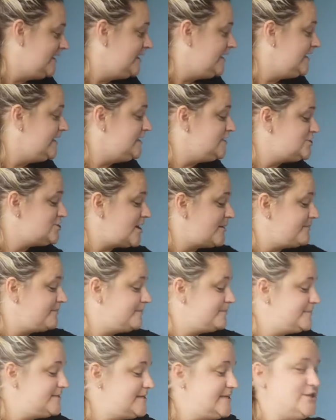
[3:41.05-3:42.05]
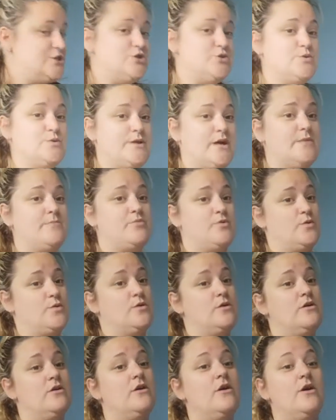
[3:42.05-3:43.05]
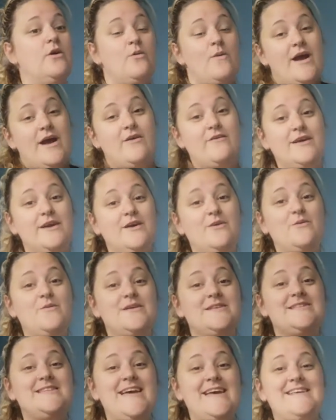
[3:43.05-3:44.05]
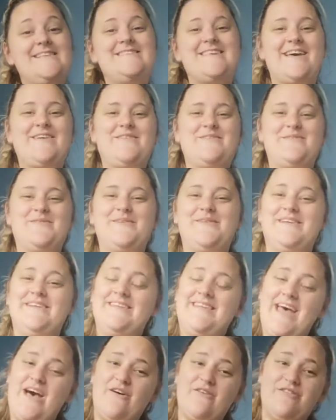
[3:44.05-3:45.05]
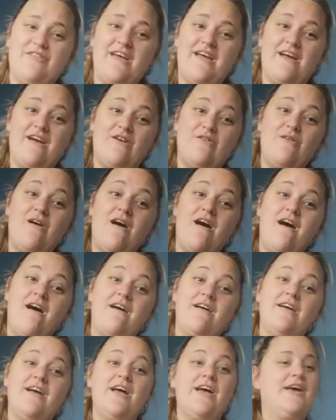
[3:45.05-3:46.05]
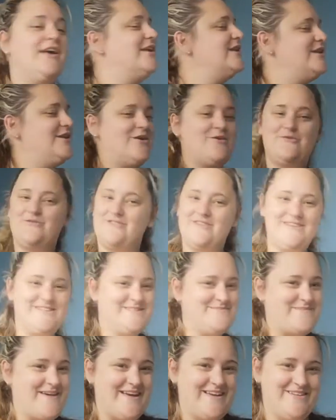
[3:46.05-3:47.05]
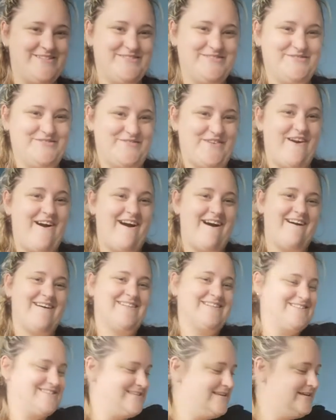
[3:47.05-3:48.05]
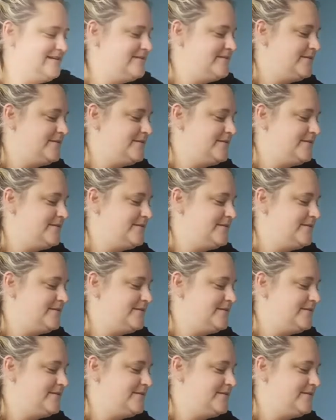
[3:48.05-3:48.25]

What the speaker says: He jumped into the pool where it was nice and cool. Now there are no green speckled frogs.